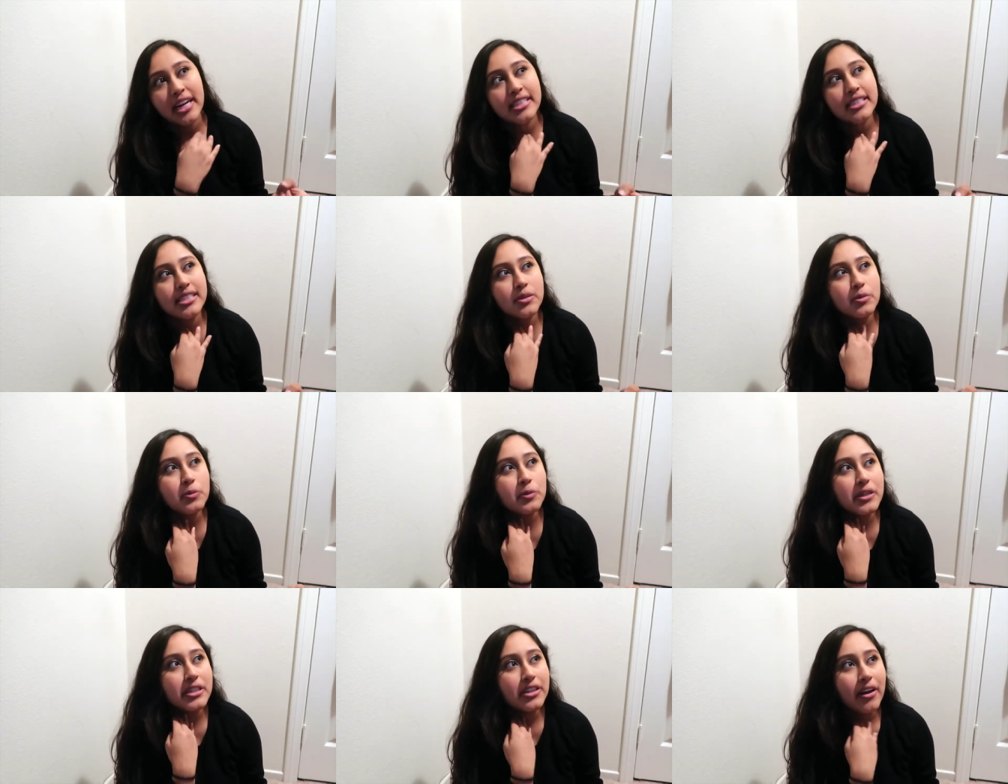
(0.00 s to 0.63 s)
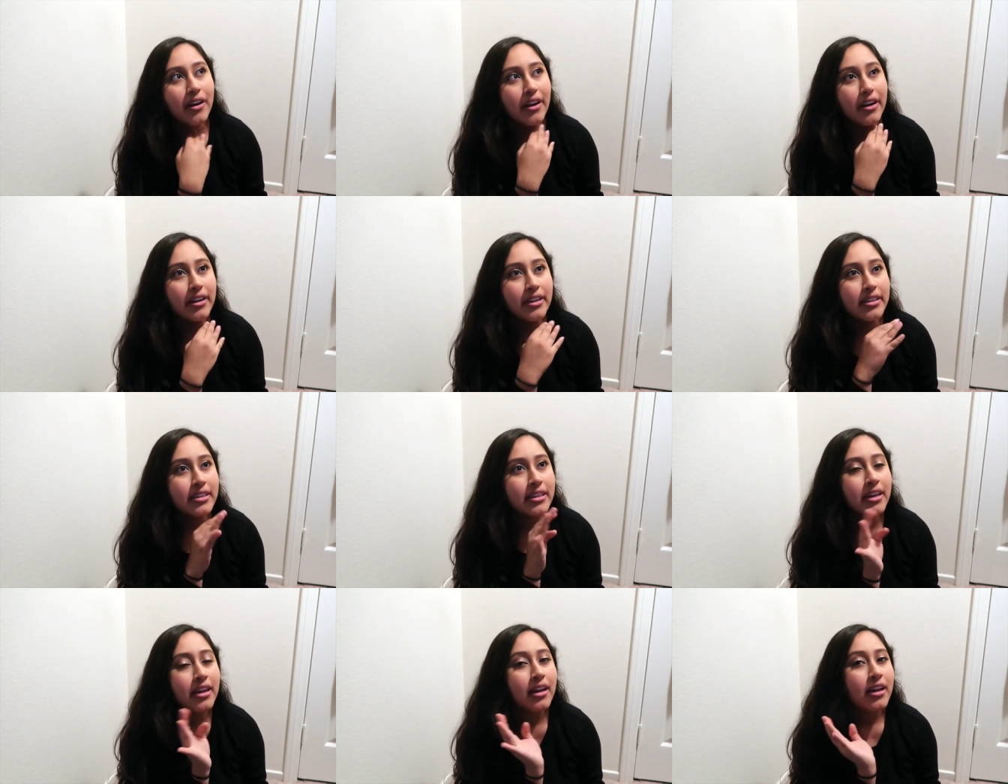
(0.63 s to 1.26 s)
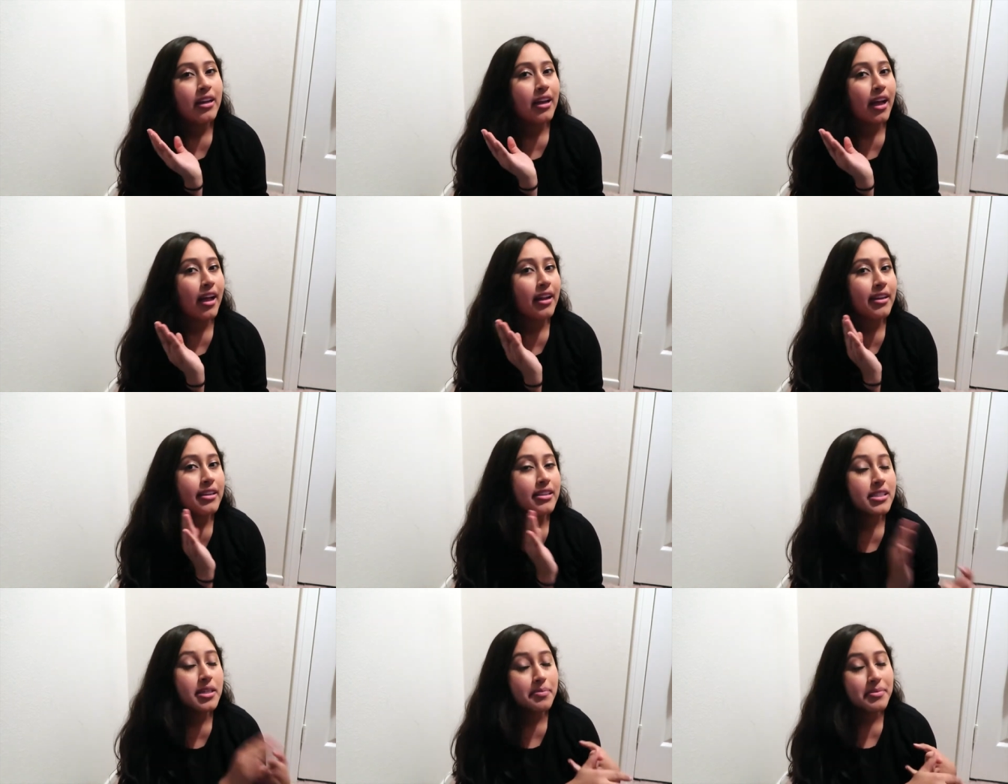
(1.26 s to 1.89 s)
I did one on
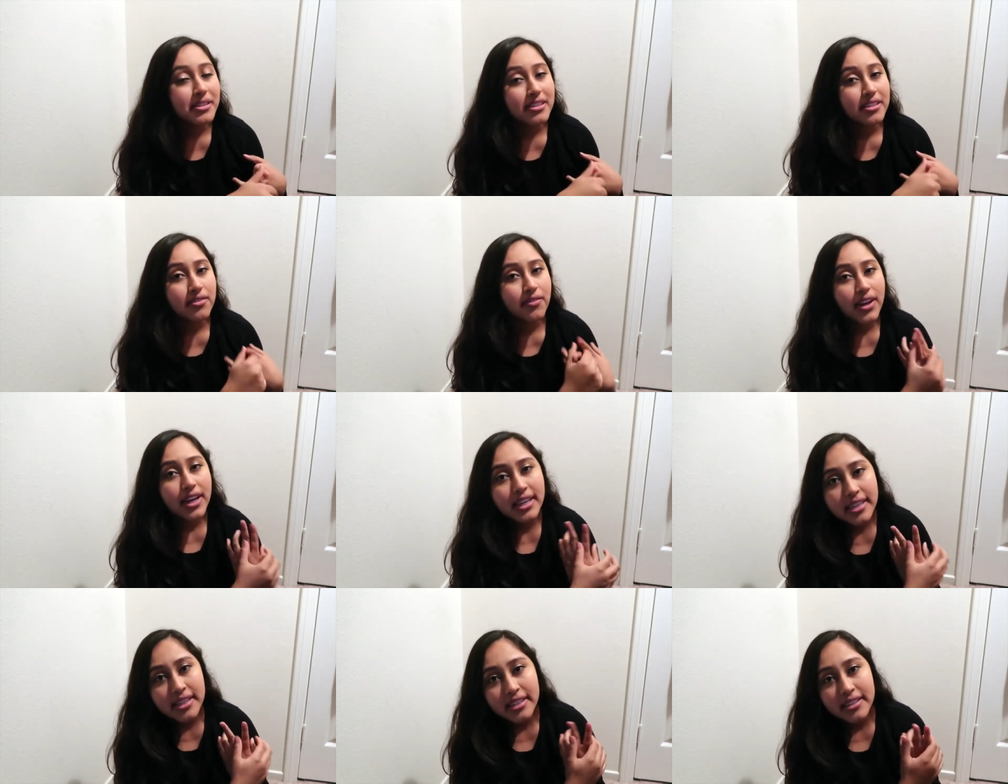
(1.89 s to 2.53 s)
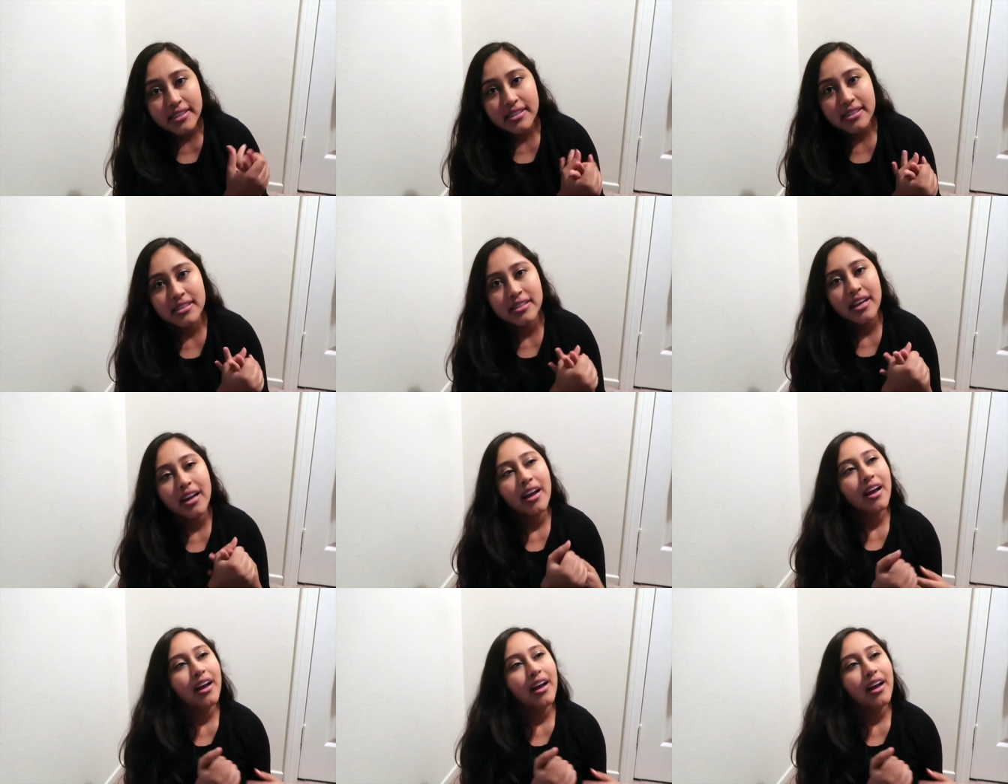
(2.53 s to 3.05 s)
any tips and advice.